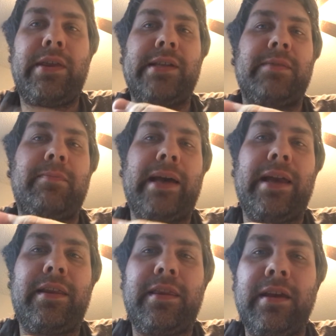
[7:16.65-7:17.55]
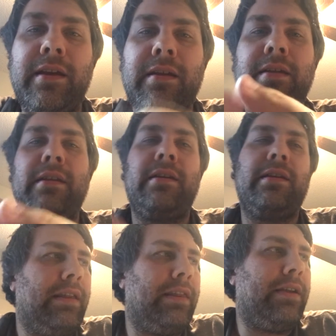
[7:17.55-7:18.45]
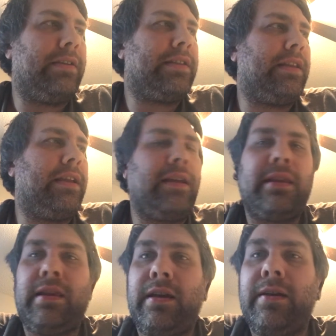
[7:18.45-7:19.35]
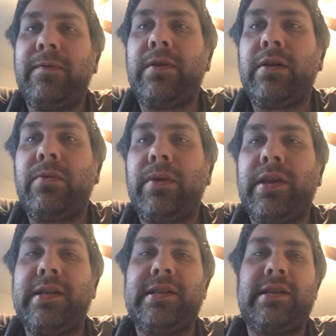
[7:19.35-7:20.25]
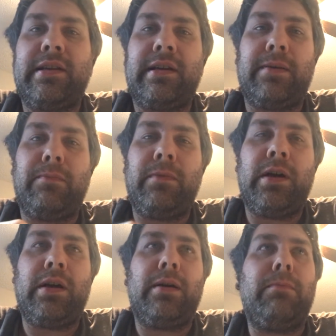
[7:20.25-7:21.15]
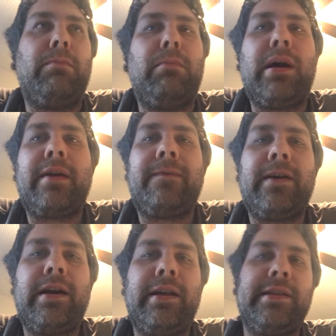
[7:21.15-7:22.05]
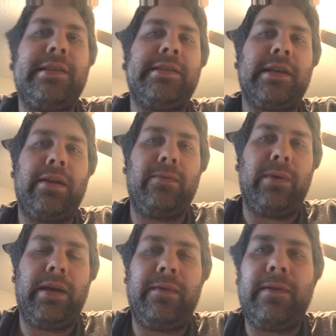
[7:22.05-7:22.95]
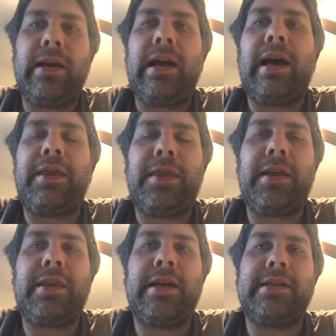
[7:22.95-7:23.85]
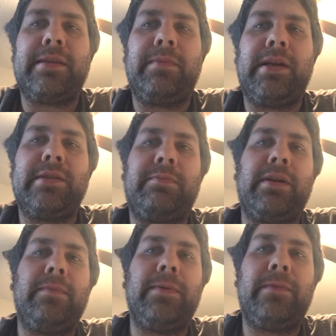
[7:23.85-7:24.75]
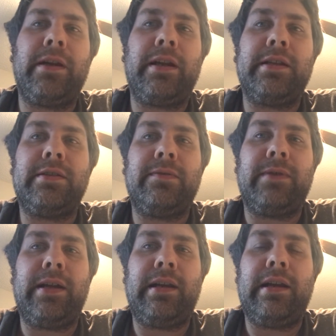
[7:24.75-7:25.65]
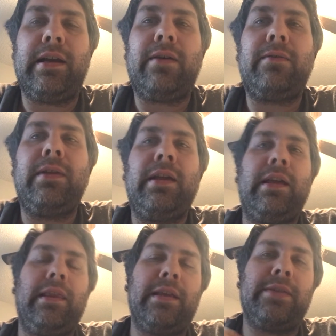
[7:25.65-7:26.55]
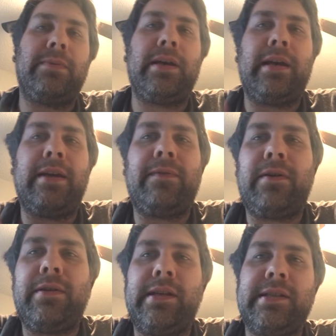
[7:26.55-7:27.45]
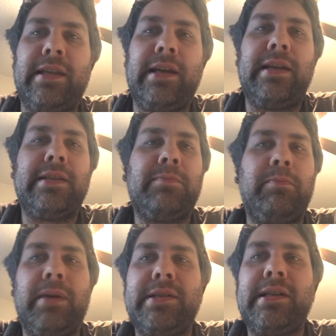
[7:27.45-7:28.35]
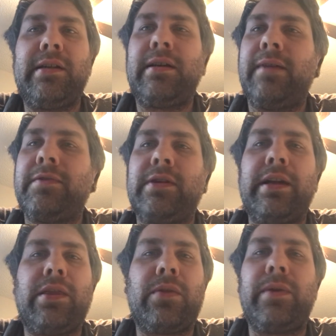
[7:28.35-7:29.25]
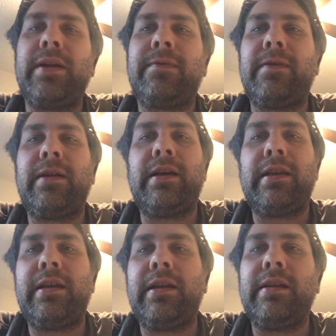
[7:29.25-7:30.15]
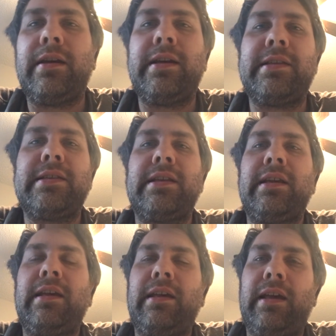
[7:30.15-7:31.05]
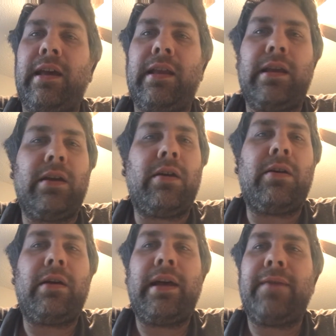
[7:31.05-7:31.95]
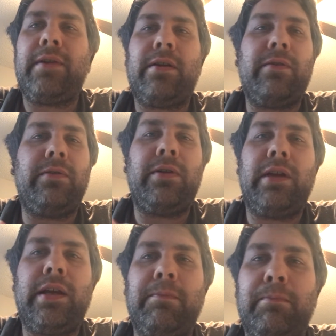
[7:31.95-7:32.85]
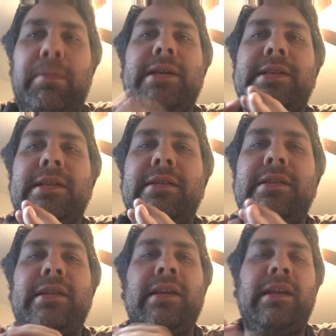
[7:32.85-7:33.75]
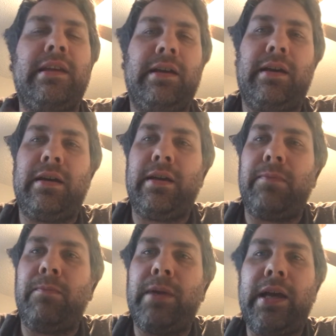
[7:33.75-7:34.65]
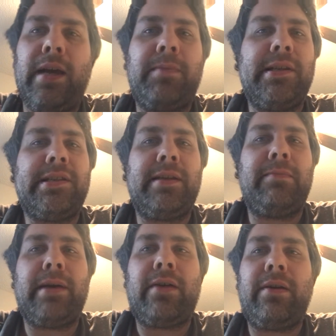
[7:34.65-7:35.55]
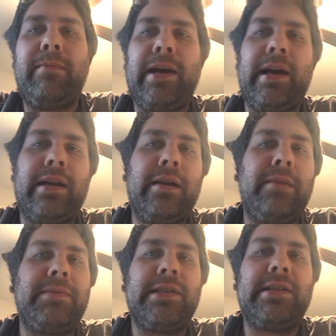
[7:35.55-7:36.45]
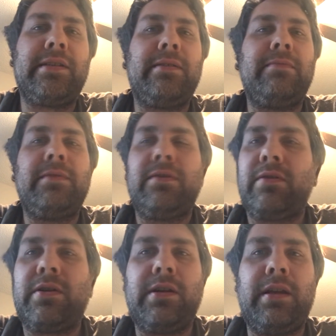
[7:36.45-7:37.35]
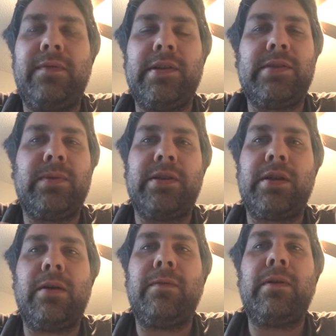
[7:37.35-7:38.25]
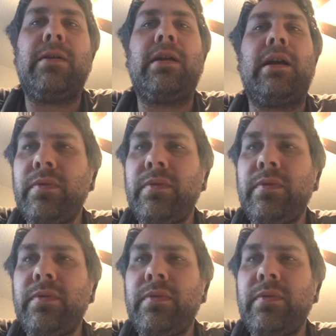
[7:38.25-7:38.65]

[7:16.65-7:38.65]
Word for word: That's a bad thing. There's the, the inverter with its uh, modified sine wave. I think that's the biggest problem I'm running into right now. That's why I have all these lights buzzing. I've tried three different L E D lights, and they all have their own unique buzzes. Uh, my A P C battery backup system couldn't even switch over.